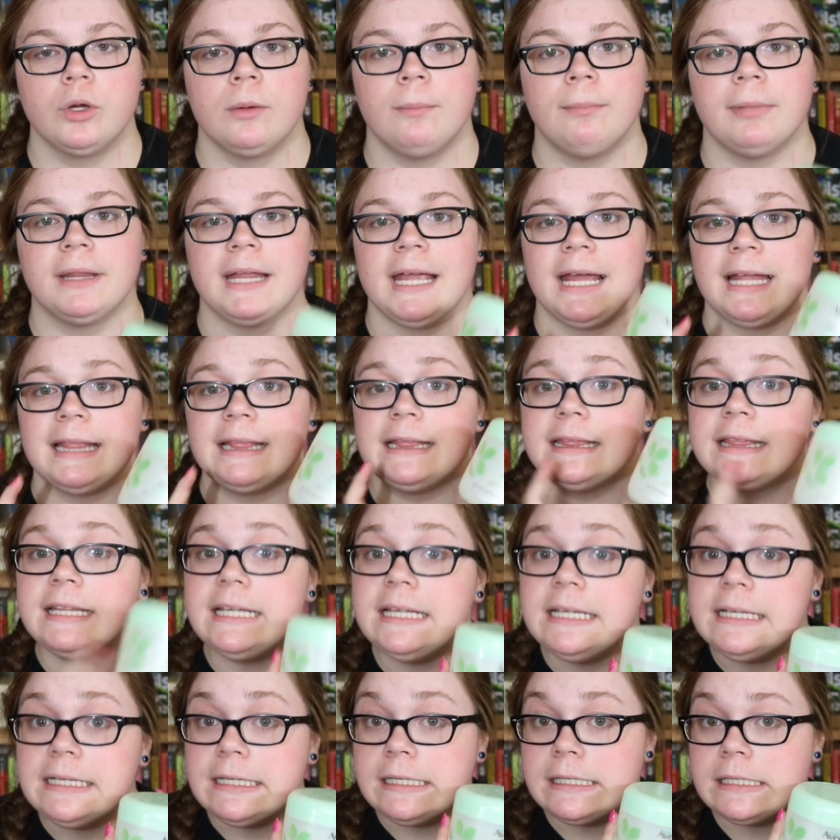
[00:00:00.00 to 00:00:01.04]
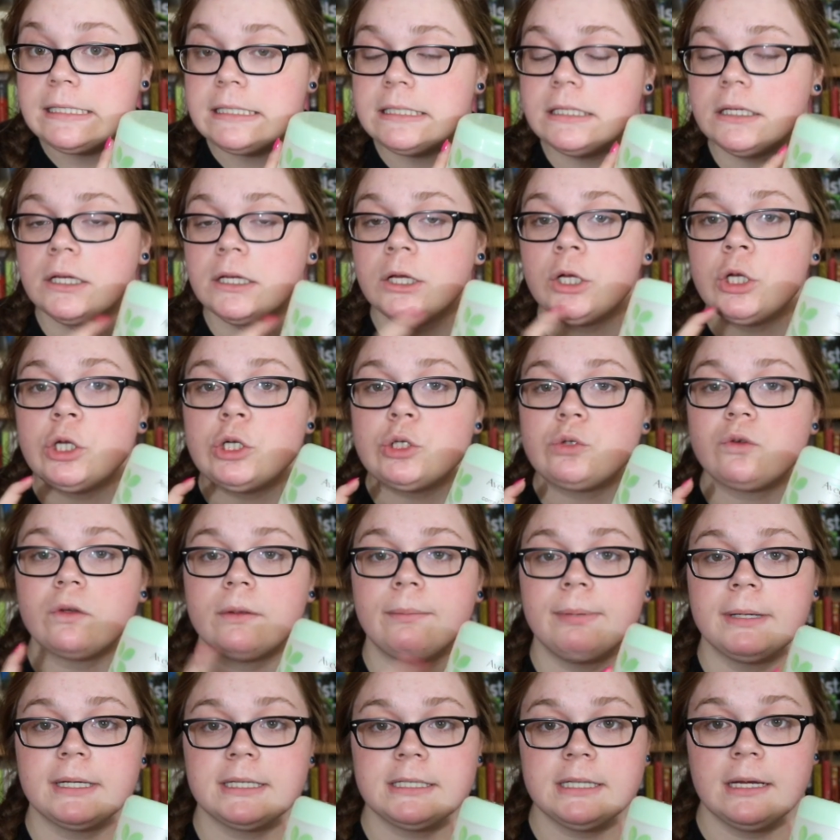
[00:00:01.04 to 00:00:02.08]
but they had these, so I
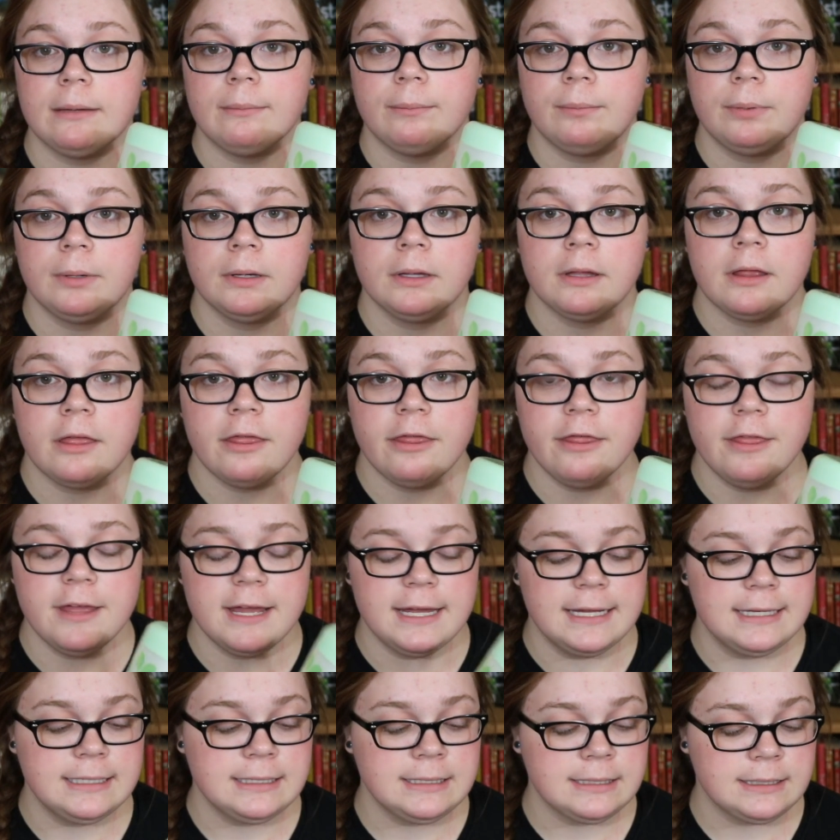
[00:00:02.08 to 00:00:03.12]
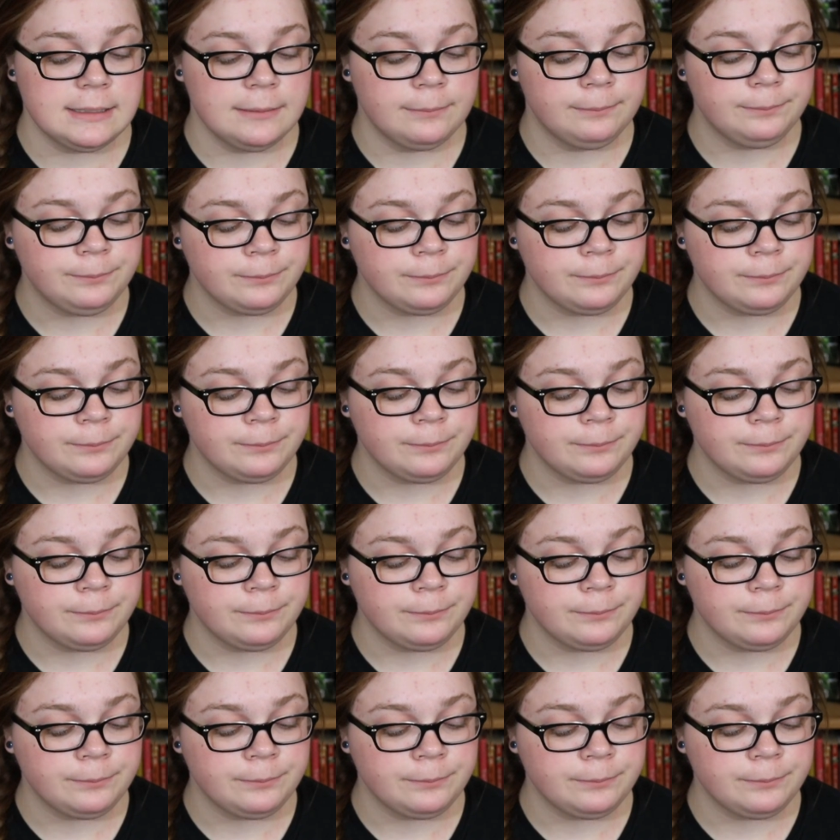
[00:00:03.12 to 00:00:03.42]
picked up this.